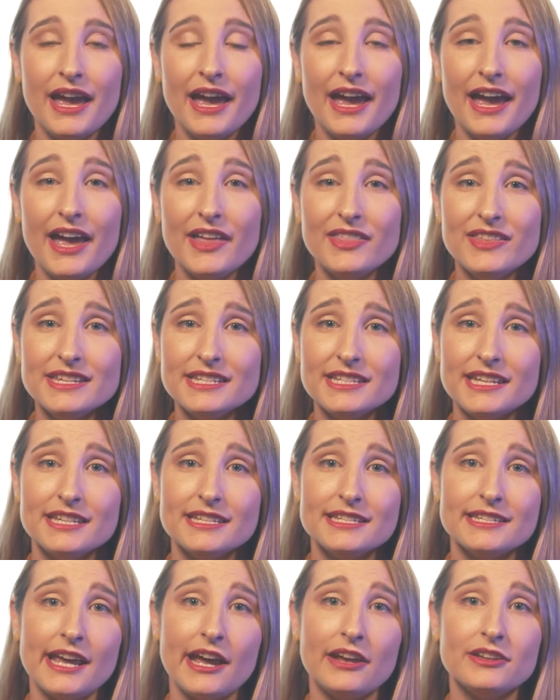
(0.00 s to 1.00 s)
And this can
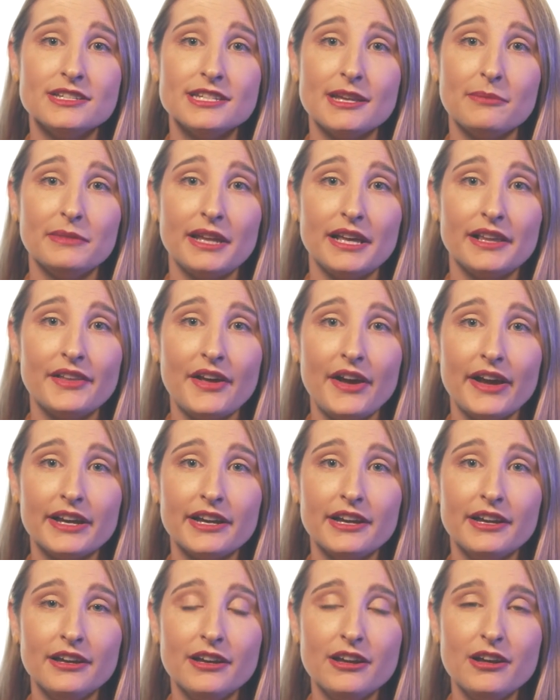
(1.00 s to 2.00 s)
sound something like,
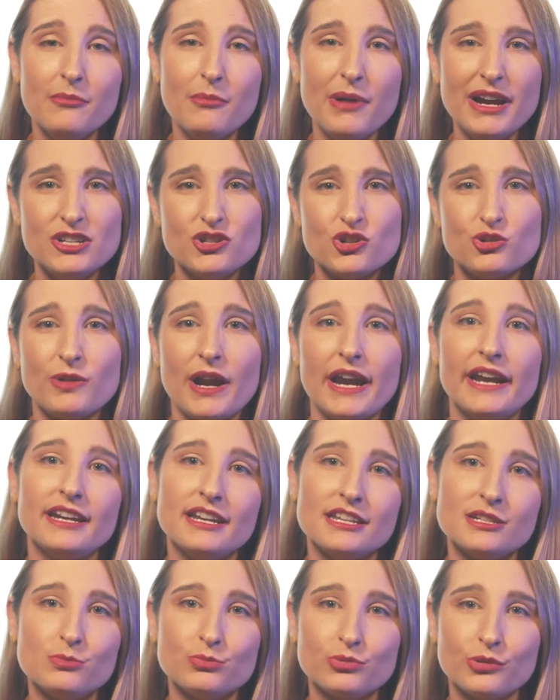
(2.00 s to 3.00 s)
my train
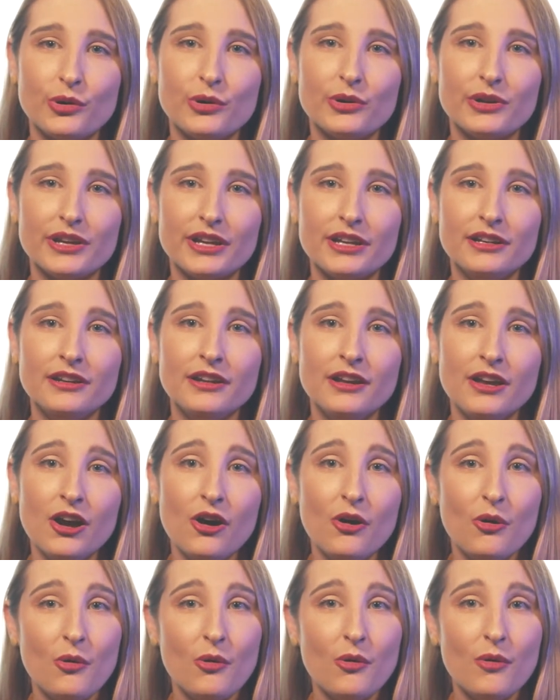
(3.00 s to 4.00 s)
is broken,
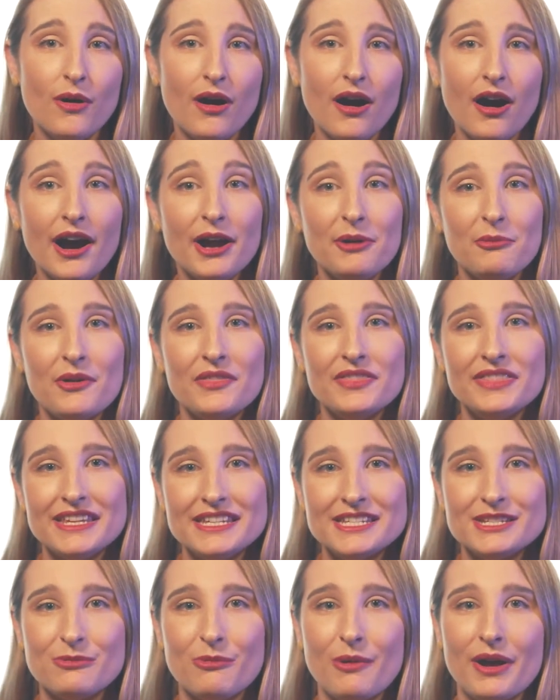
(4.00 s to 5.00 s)
or I want
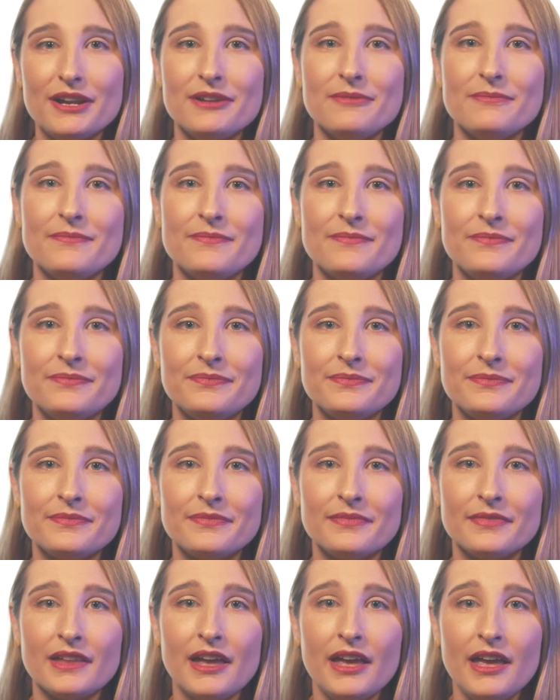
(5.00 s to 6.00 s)
this
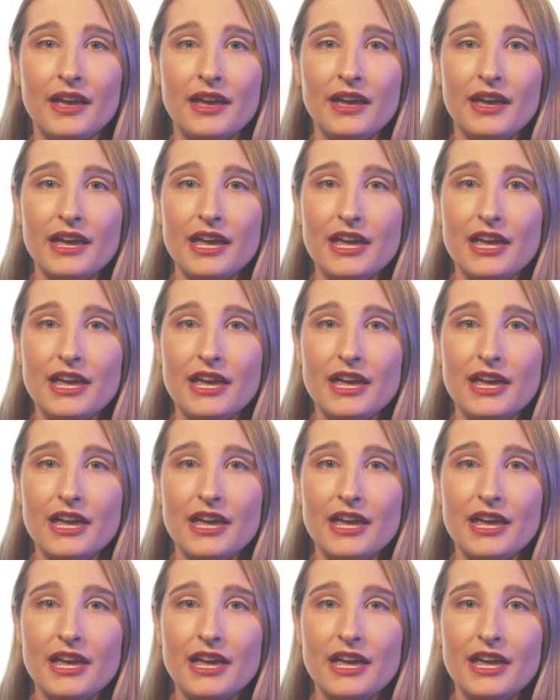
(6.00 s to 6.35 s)
one.